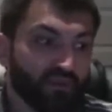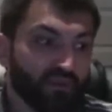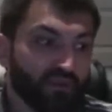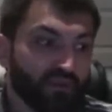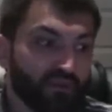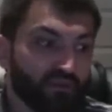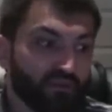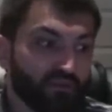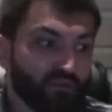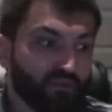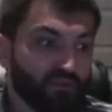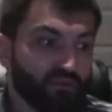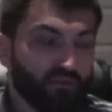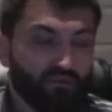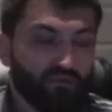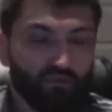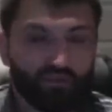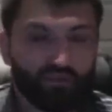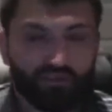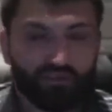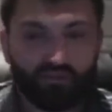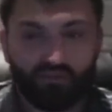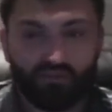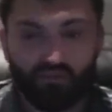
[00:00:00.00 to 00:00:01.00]
No,
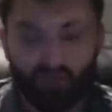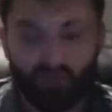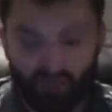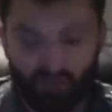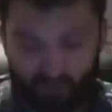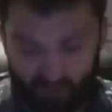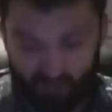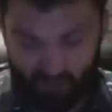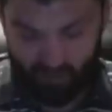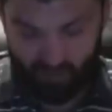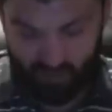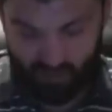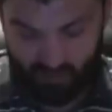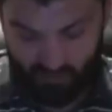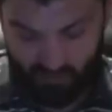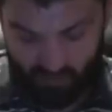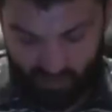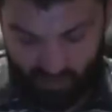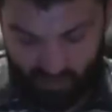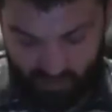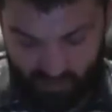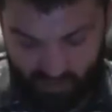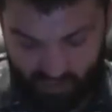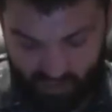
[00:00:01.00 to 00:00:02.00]
first of all,
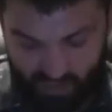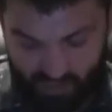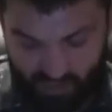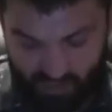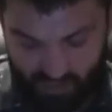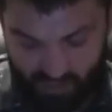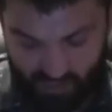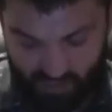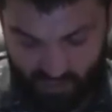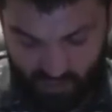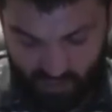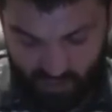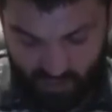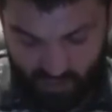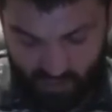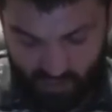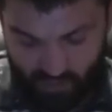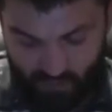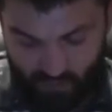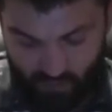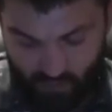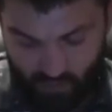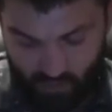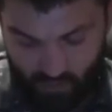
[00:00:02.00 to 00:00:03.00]
Greg Jackson,
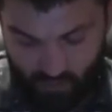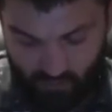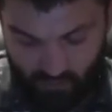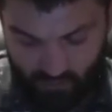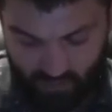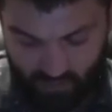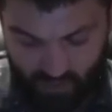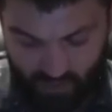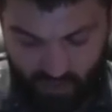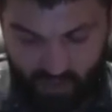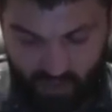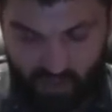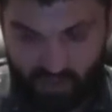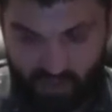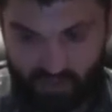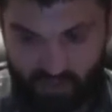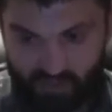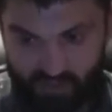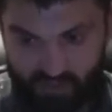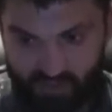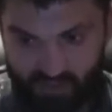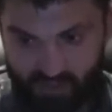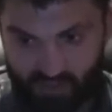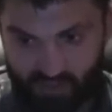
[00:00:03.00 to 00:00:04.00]
he one of the
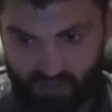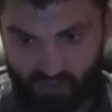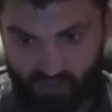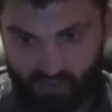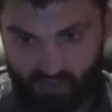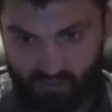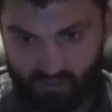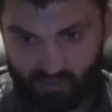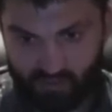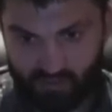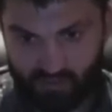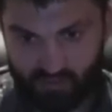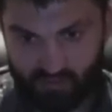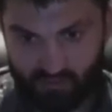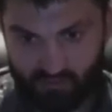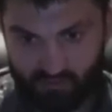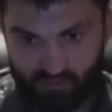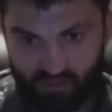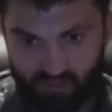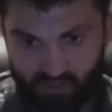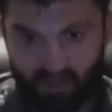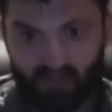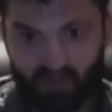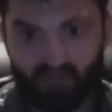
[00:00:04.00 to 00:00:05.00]
guys who
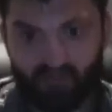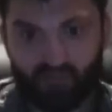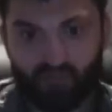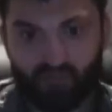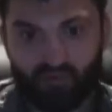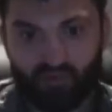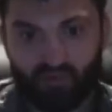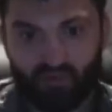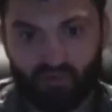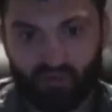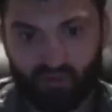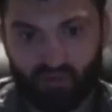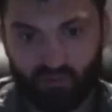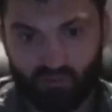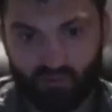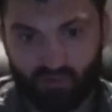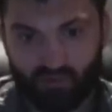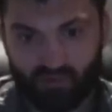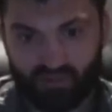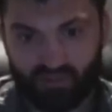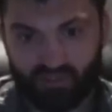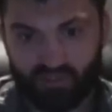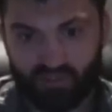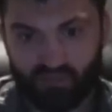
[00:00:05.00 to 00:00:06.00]

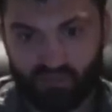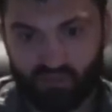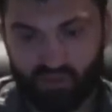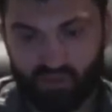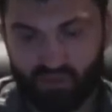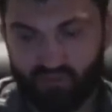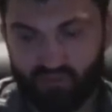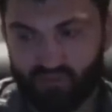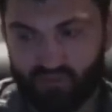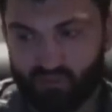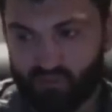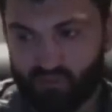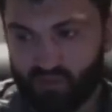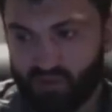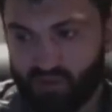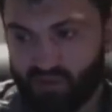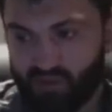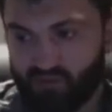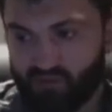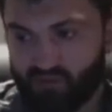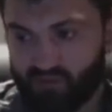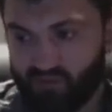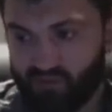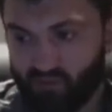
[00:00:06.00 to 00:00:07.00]
still believe in me
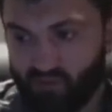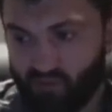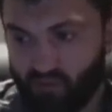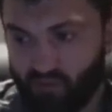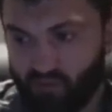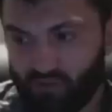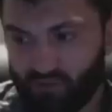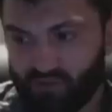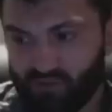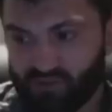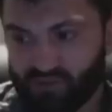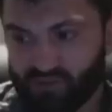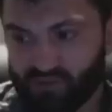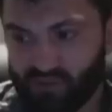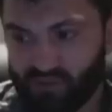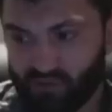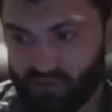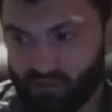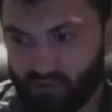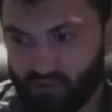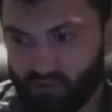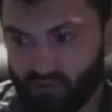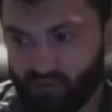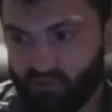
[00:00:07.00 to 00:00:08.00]
after 4 losses,
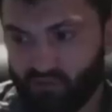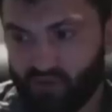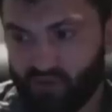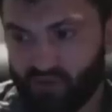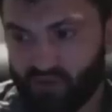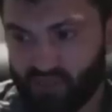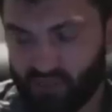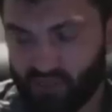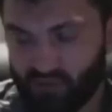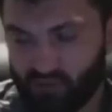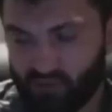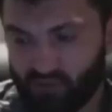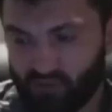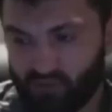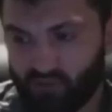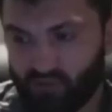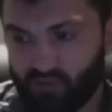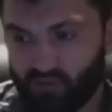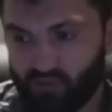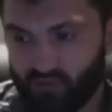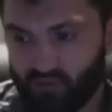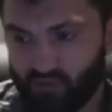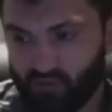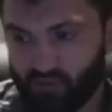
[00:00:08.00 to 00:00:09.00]
and who invited
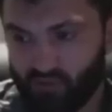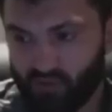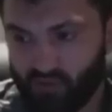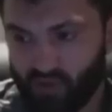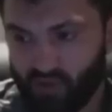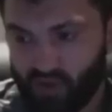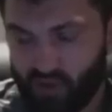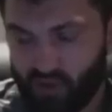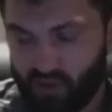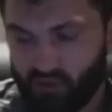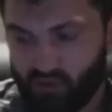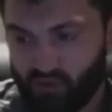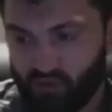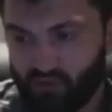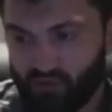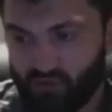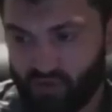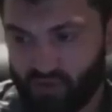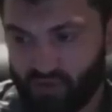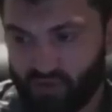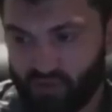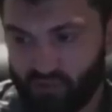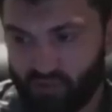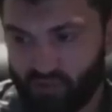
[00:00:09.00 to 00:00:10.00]

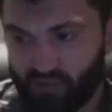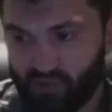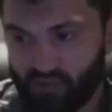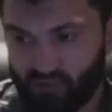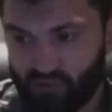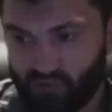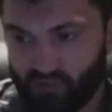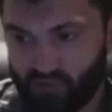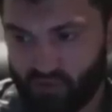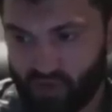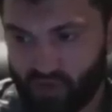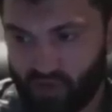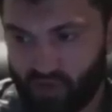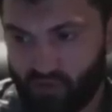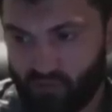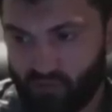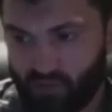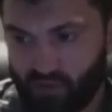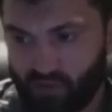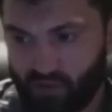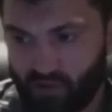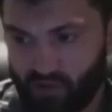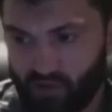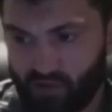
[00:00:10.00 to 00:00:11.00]
me to
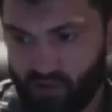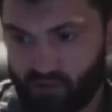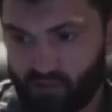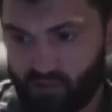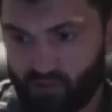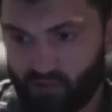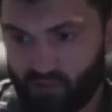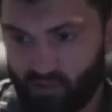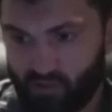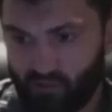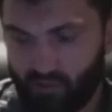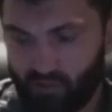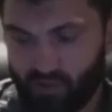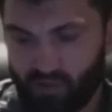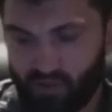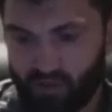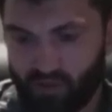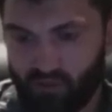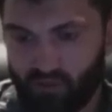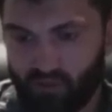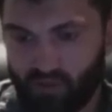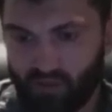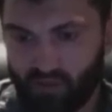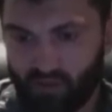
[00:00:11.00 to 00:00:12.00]
come in
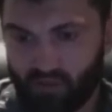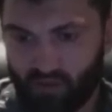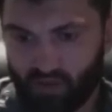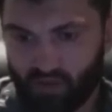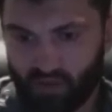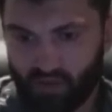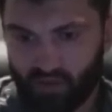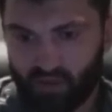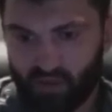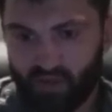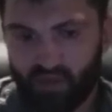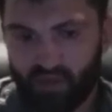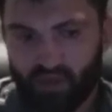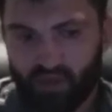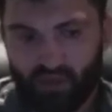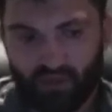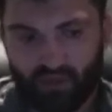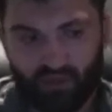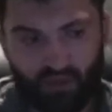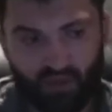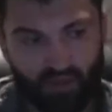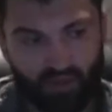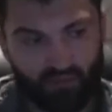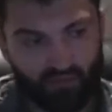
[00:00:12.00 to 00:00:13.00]
Albuquerque,
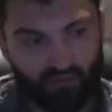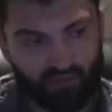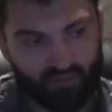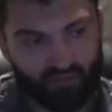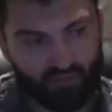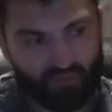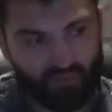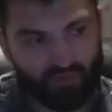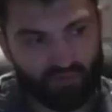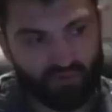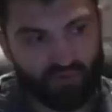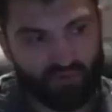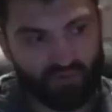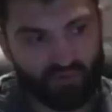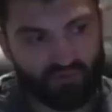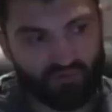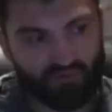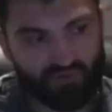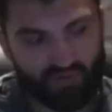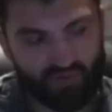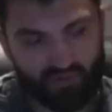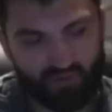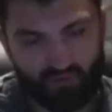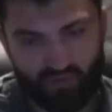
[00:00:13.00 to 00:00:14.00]
come to in his
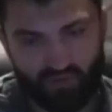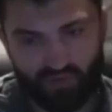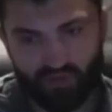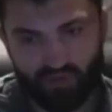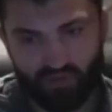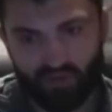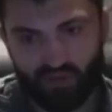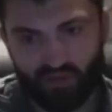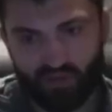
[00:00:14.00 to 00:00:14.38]
gym, and